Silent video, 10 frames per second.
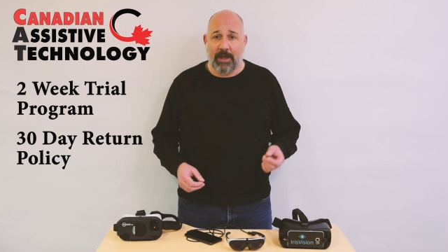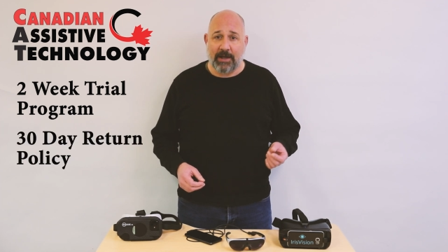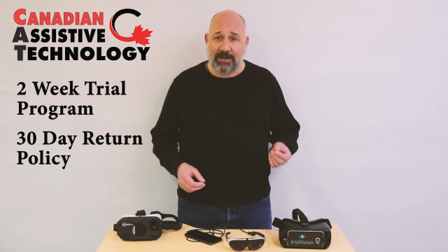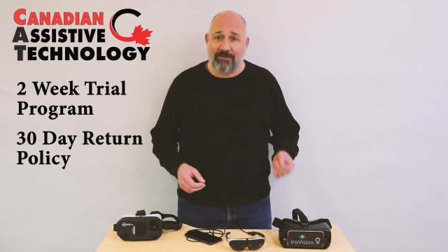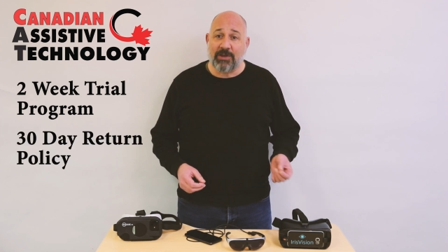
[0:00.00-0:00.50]

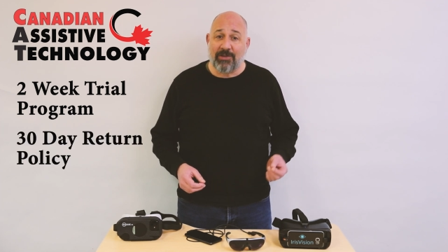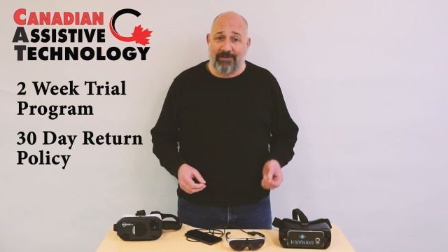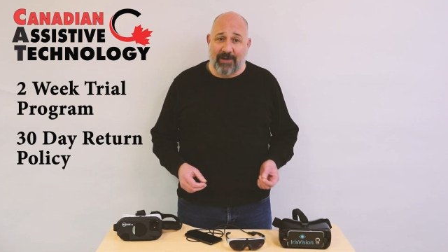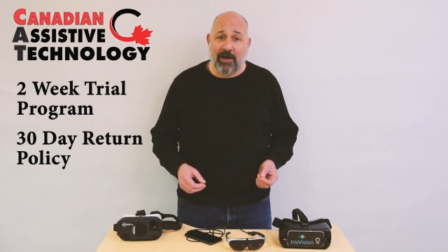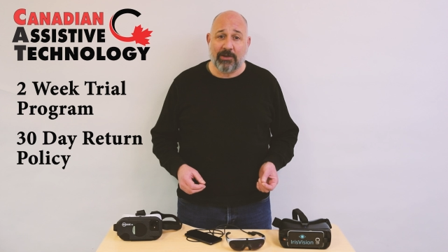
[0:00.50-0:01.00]
and giving you
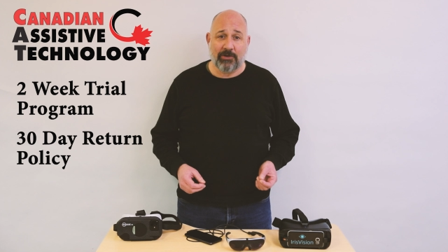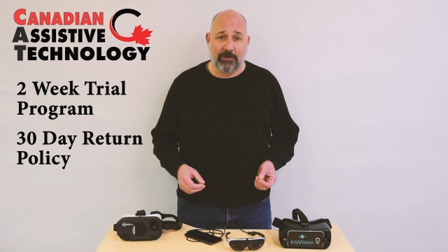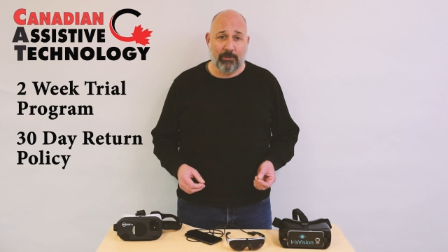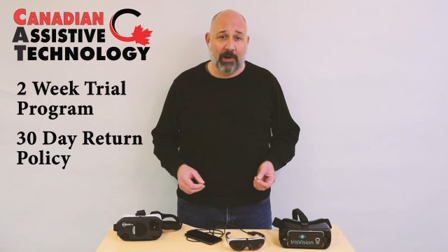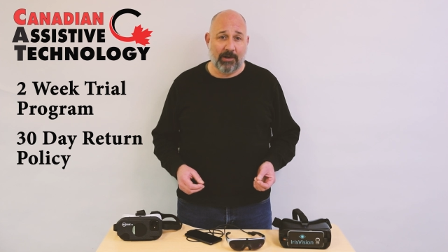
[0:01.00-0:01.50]
the value
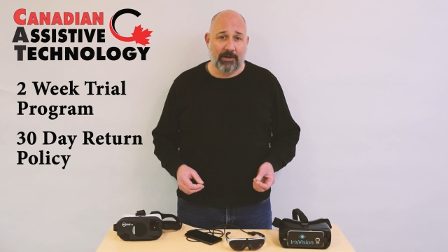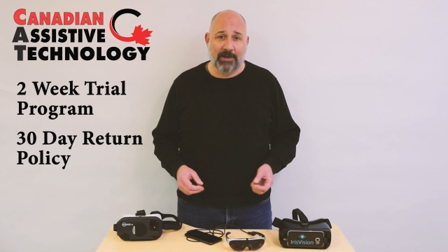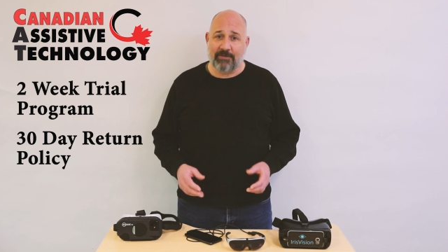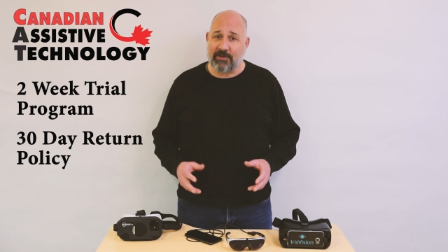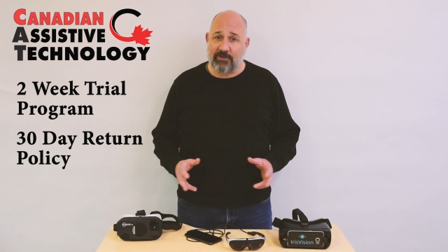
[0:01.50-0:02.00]
you want.
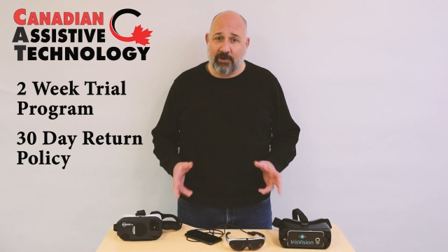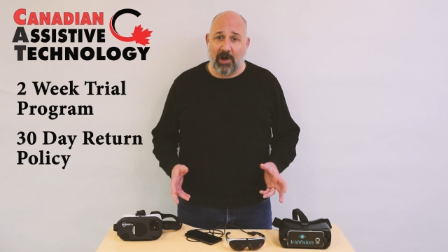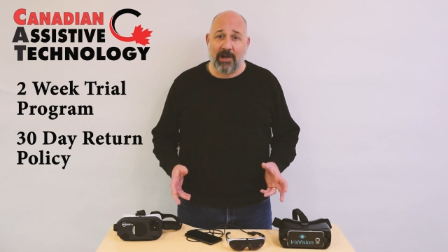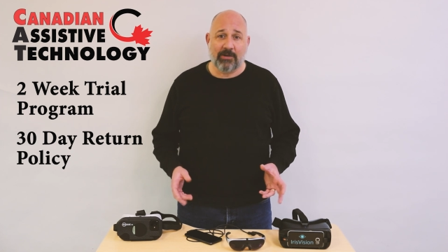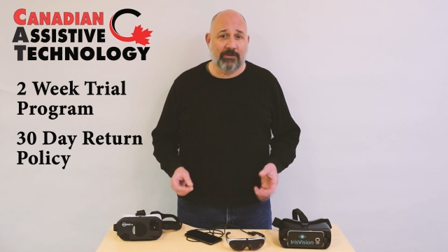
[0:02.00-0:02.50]
If it's
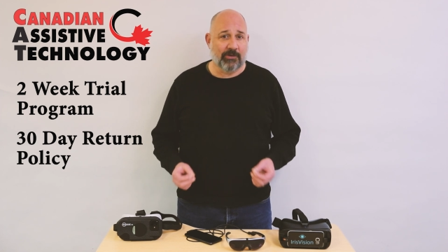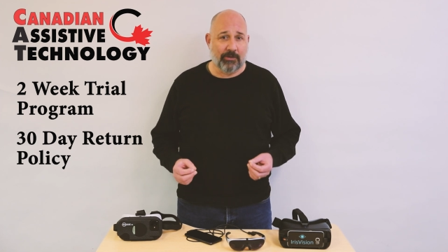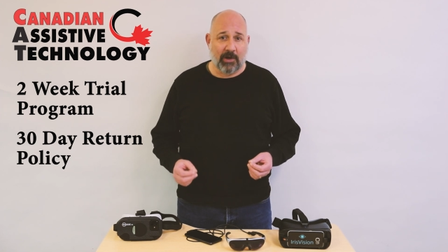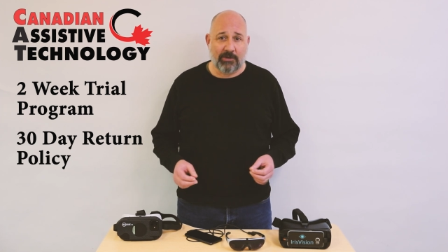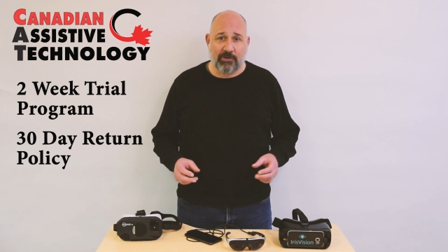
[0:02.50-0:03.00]
not, so
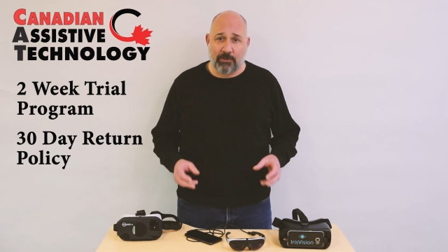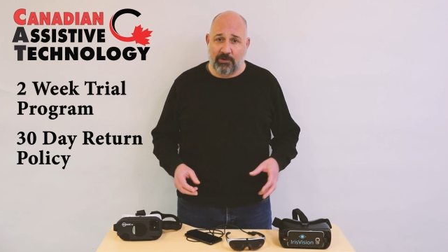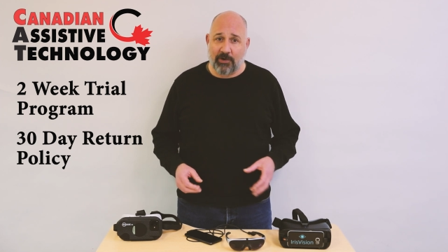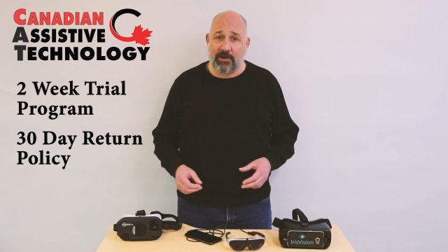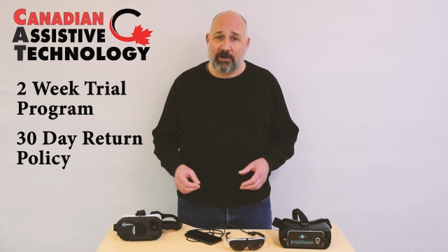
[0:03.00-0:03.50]
long as you
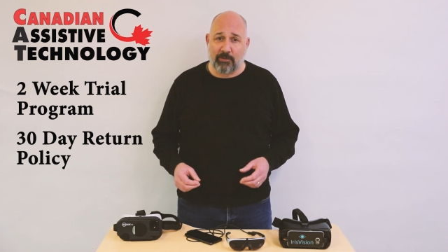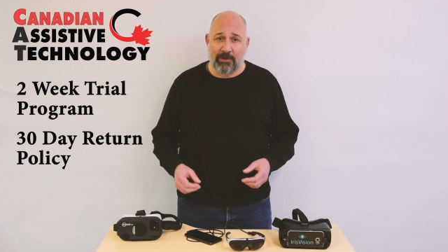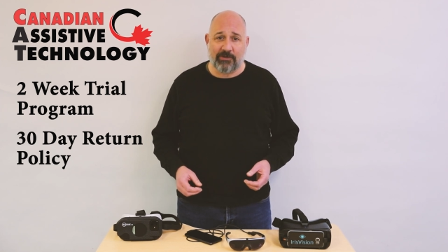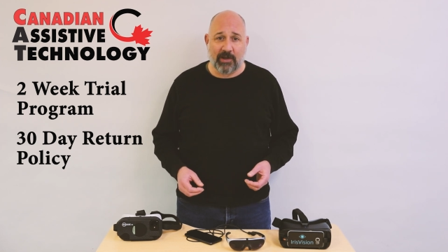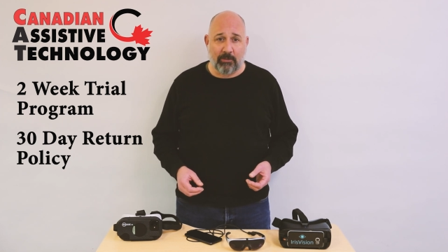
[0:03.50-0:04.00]
return it in
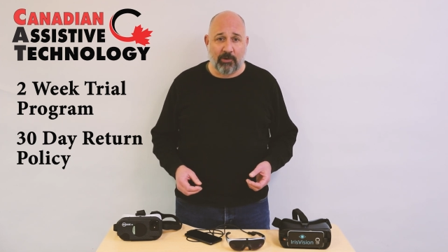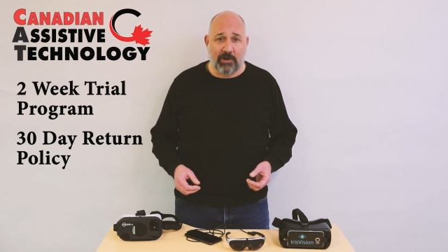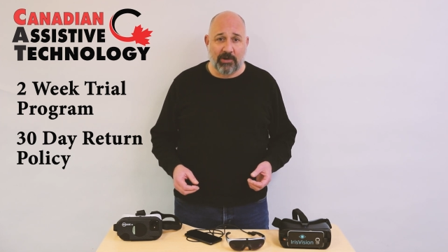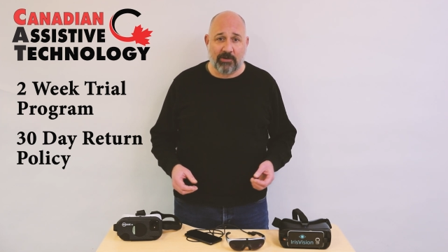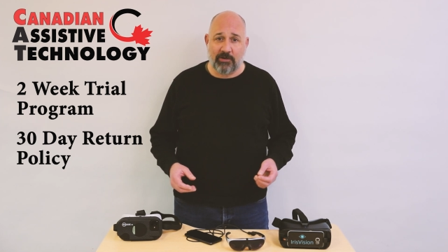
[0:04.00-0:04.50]
resellable
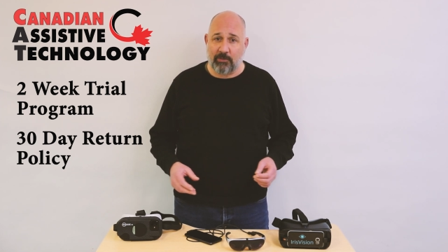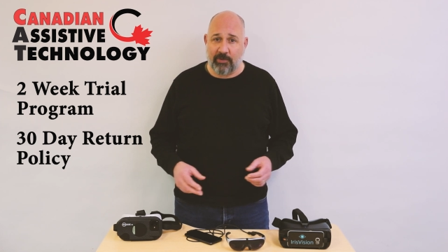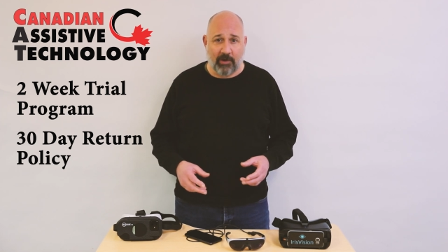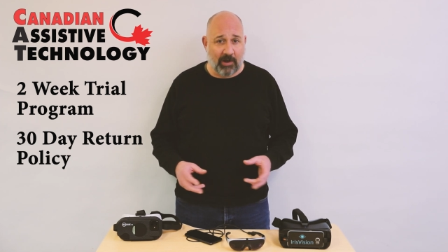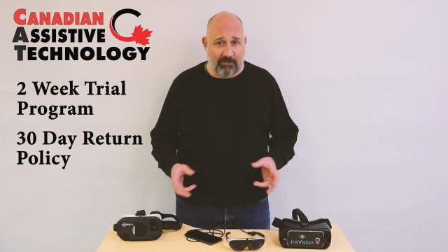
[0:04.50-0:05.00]
condition
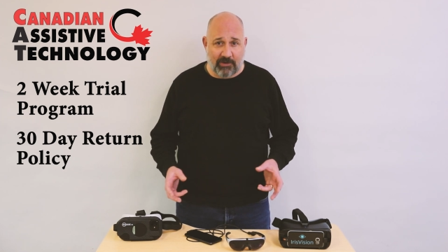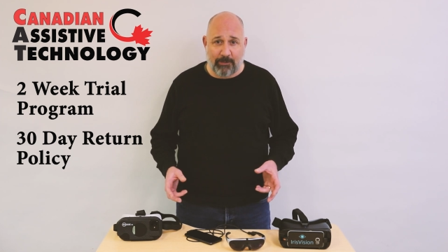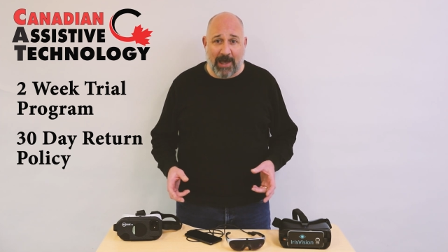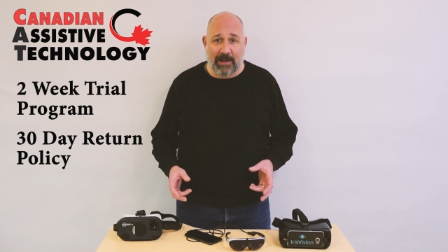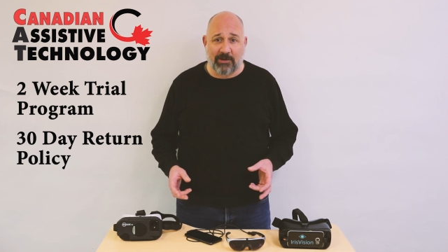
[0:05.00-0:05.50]
with all of its
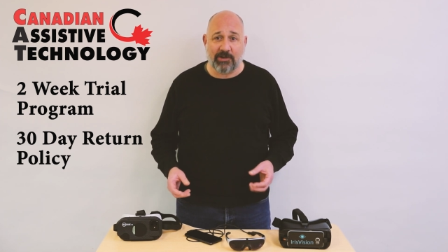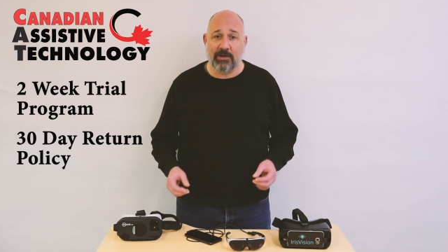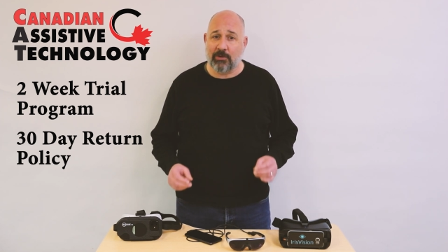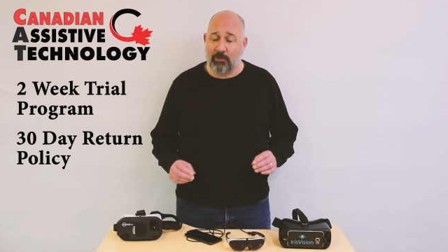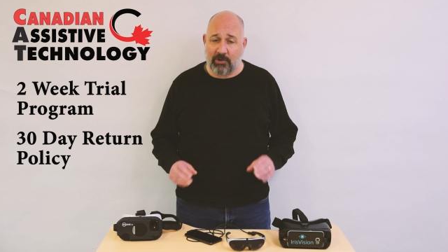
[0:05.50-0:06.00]

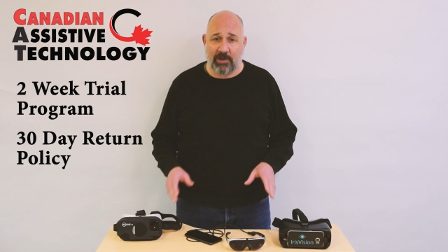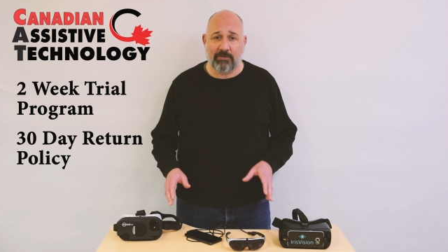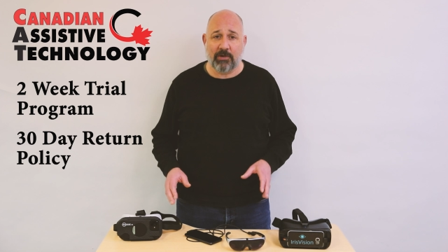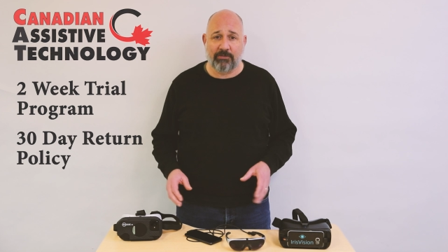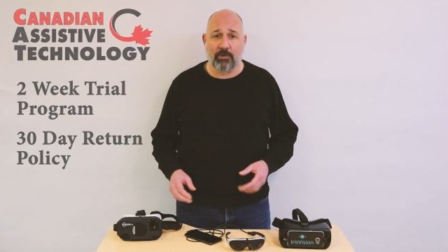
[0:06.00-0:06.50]
packaging, we'll
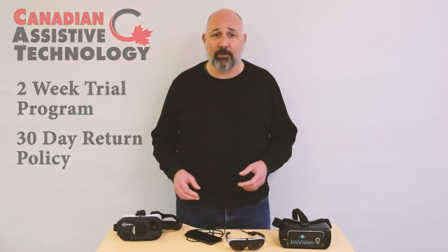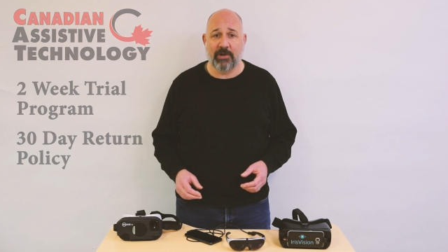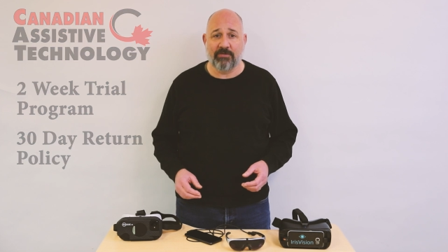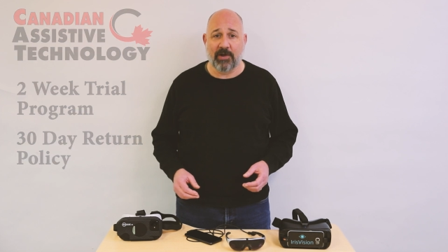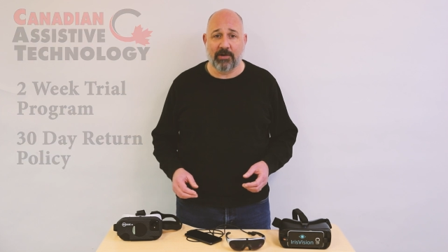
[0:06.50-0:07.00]
give you a full
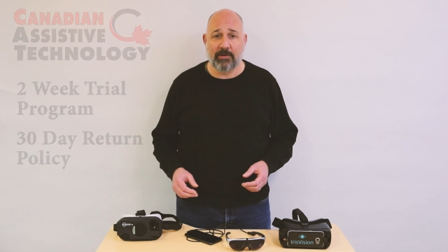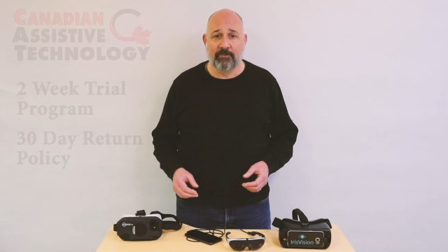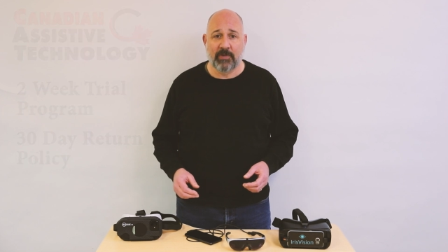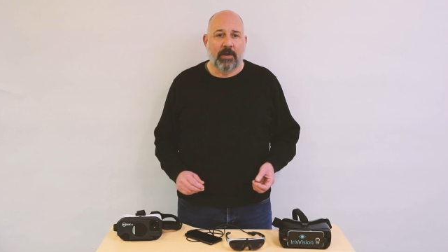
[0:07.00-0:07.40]
refund.